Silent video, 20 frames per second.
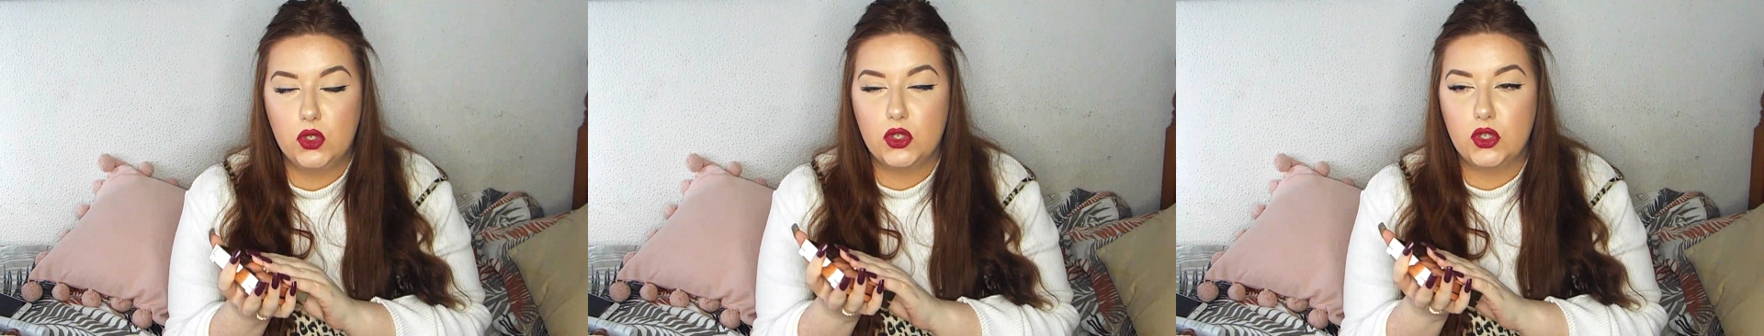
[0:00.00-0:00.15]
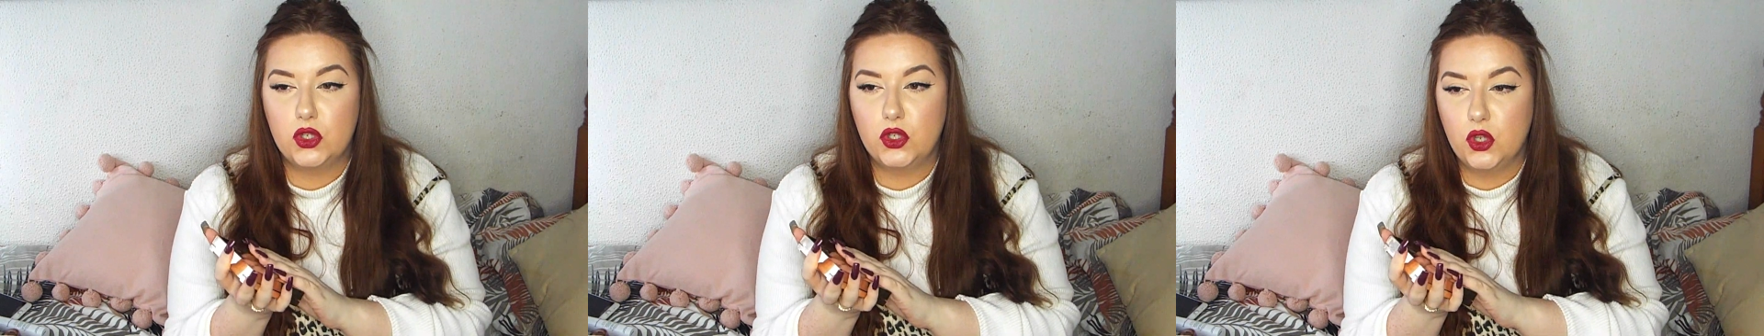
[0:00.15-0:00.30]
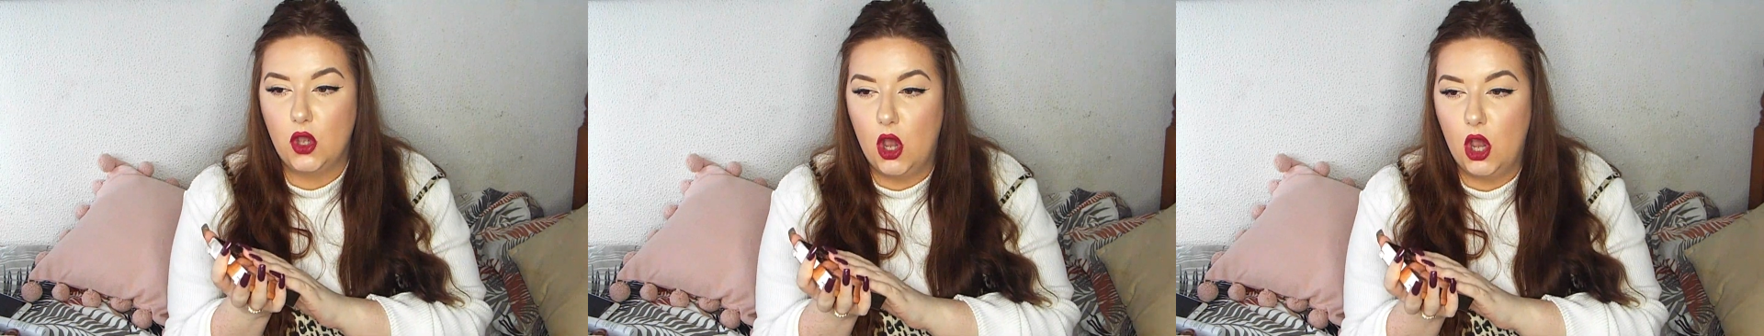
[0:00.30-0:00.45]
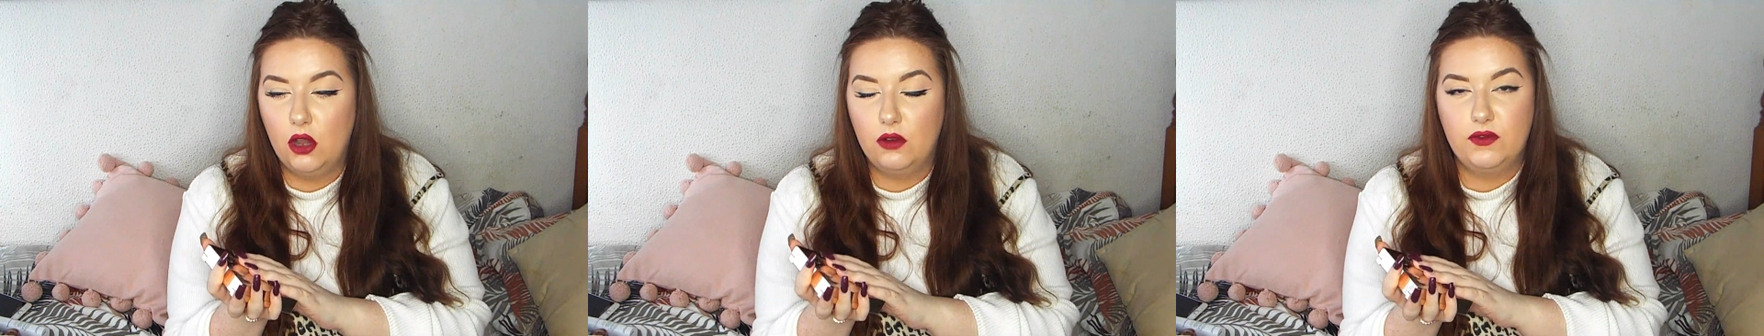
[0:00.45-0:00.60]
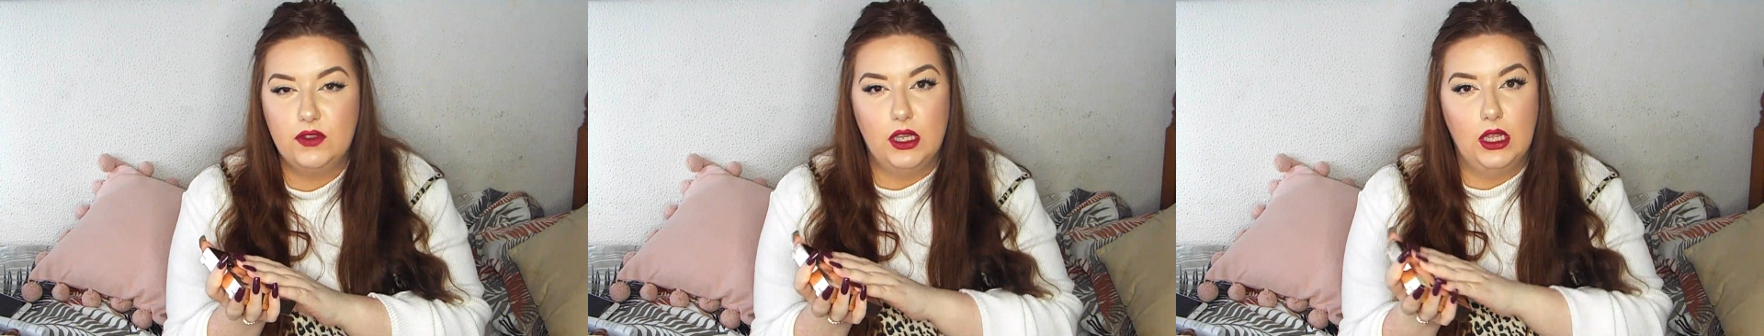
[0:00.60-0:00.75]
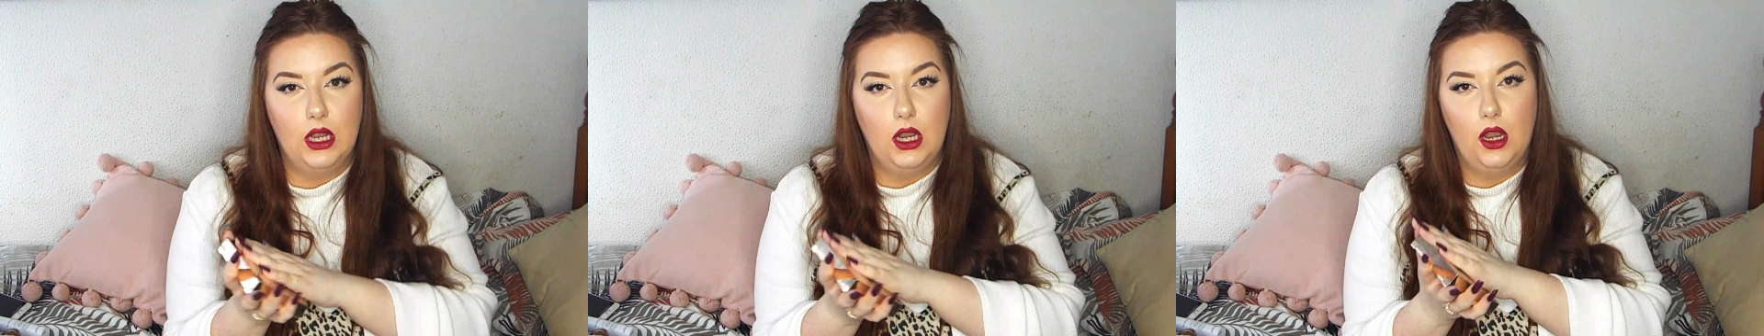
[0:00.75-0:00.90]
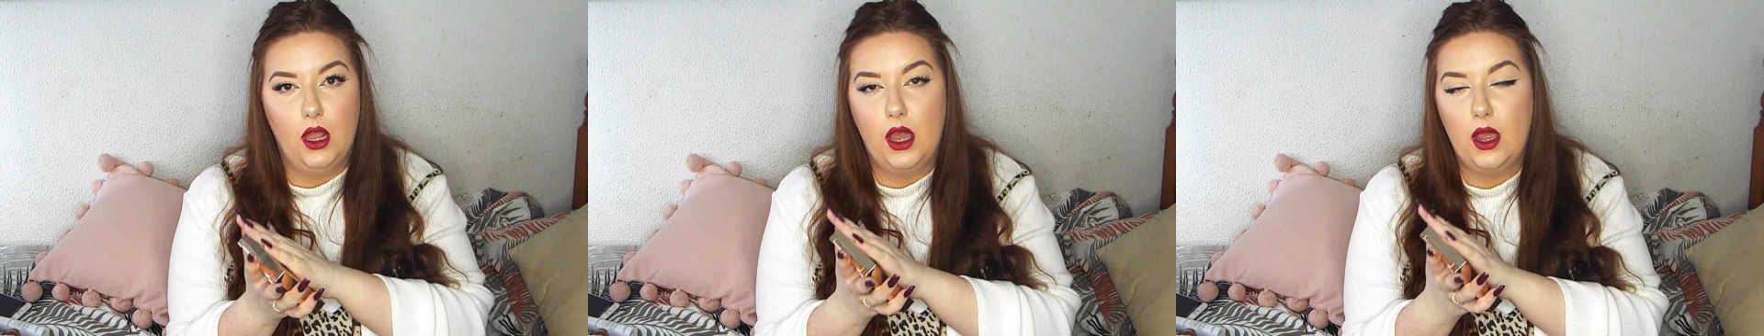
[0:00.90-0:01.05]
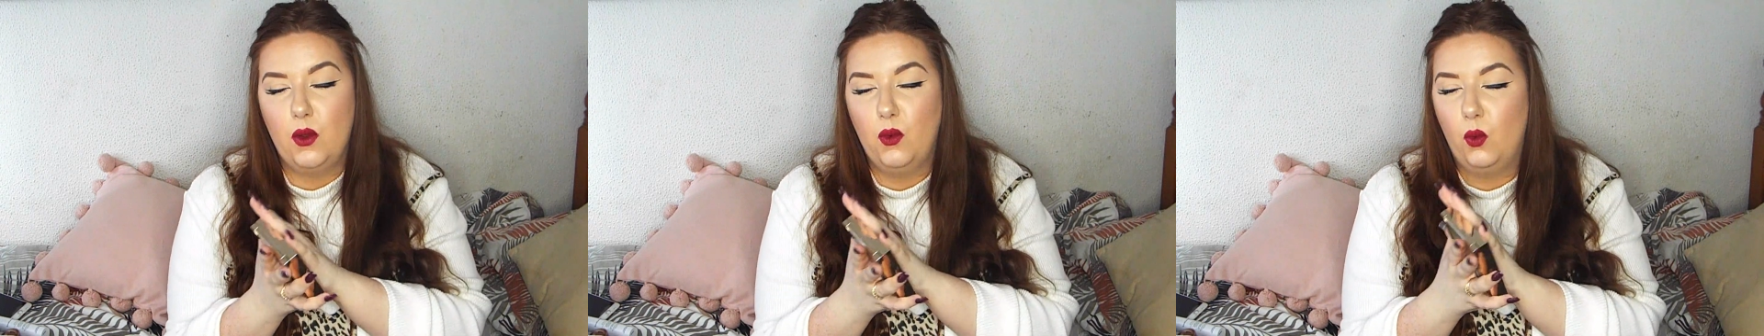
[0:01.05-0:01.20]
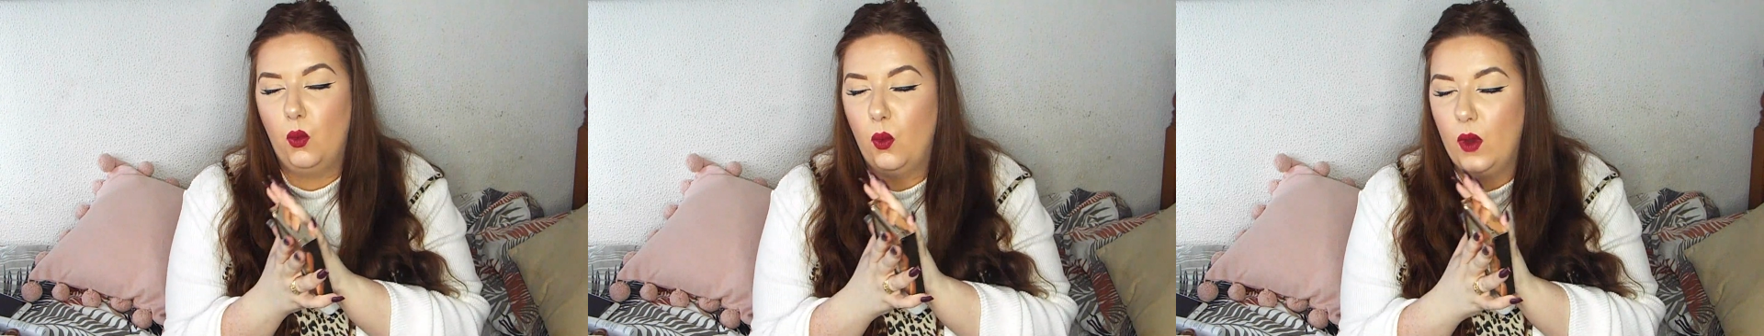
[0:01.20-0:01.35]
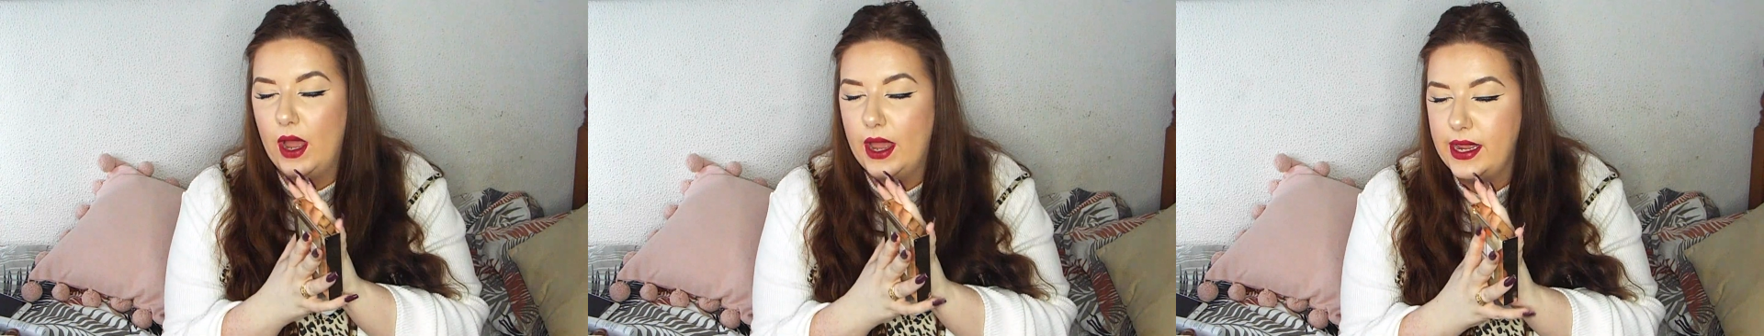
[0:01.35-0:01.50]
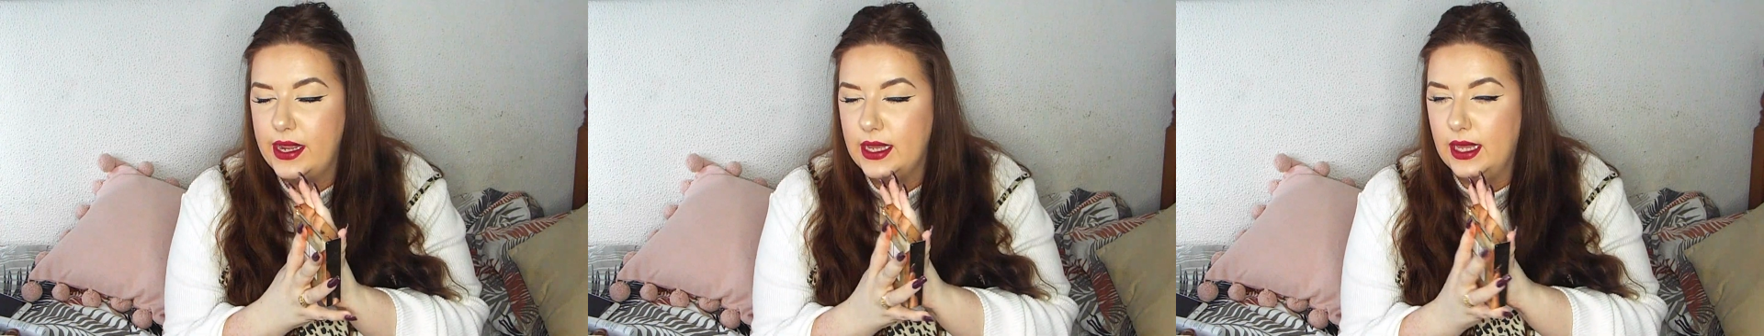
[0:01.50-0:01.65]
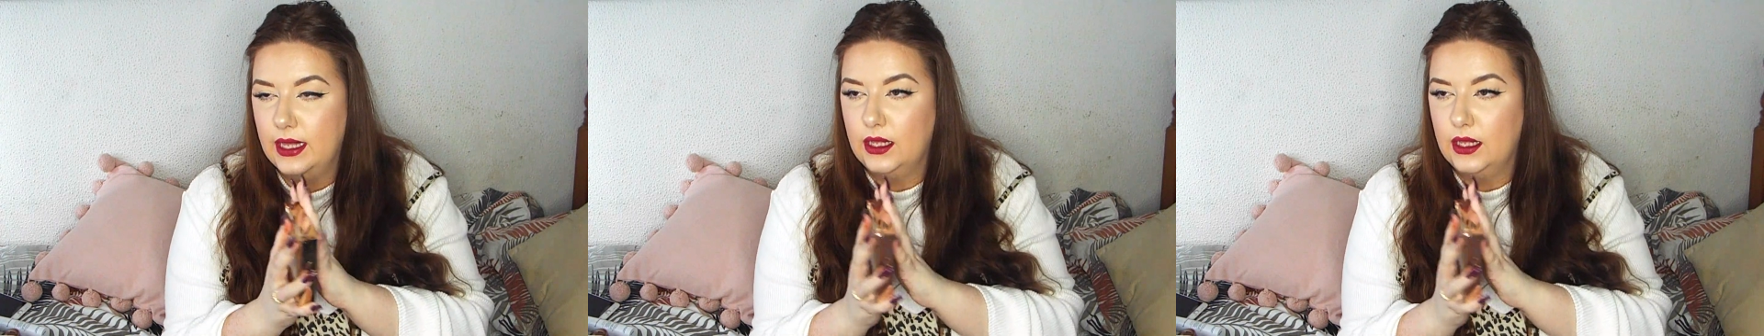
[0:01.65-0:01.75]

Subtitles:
soft and lightweight